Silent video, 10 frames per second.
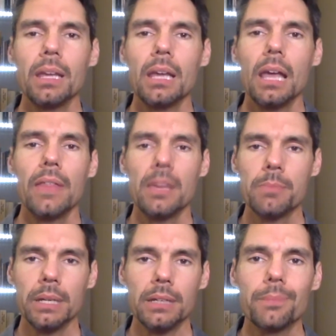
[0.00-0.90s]
and they
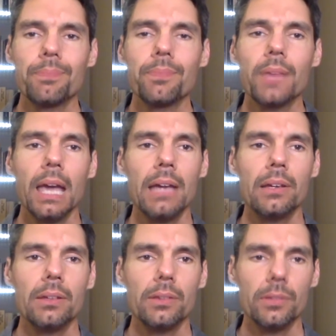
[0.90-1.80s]
meet,
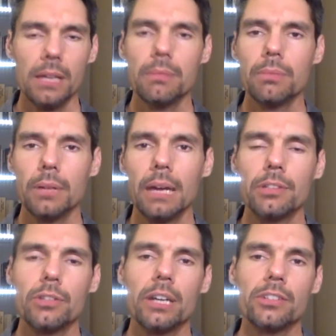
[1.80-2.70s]
and they have an
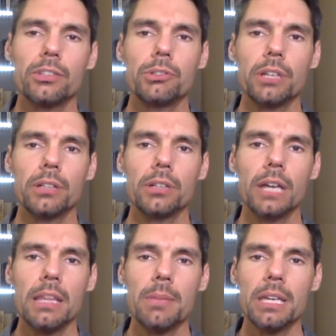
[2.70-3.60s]
attraction to each other,
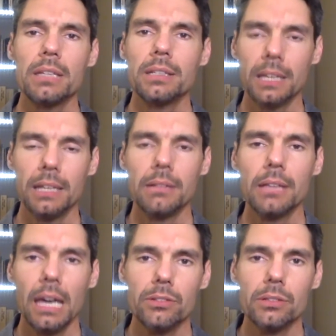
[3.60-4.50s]
and they begin to date
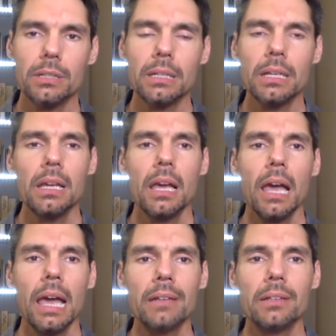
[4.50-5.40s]
casually.
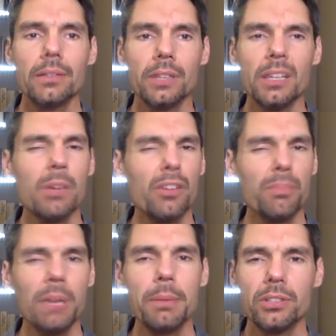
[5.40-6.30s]
And then they move
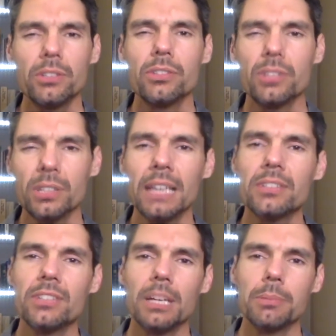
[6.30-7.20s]
maybe just to the next
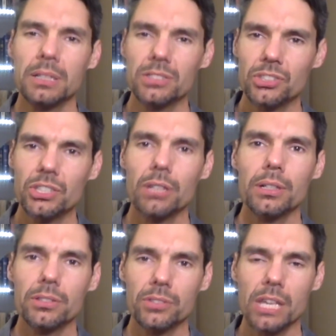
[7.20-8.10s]
step. They're not
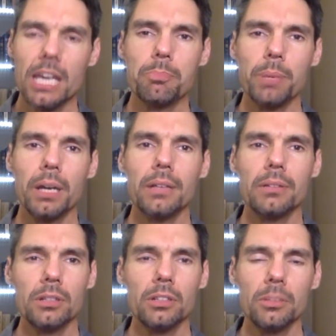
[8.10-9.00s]
serious yet, but they're
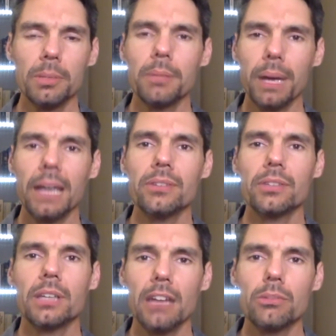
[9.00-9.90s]
a little bit past the
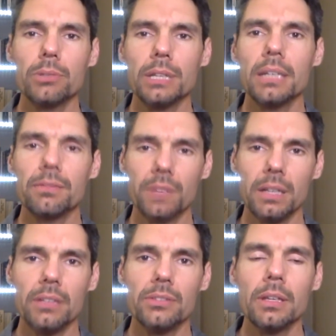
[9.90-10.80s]
casual dating
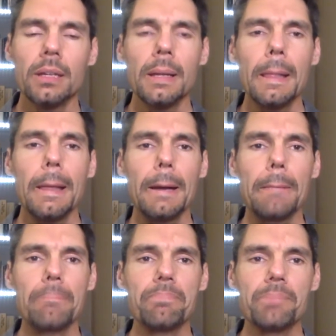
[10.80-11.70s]
phase,
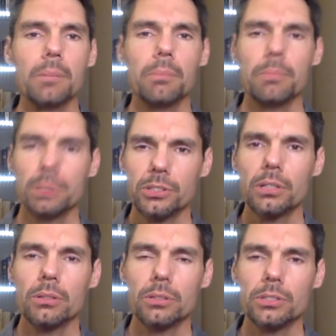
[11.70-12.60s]
but
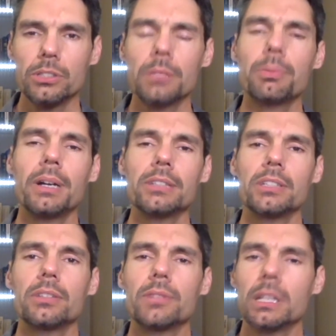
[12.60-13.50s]
still just in the
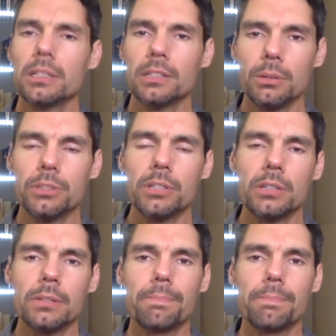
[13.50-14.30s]
process of getting to know each other.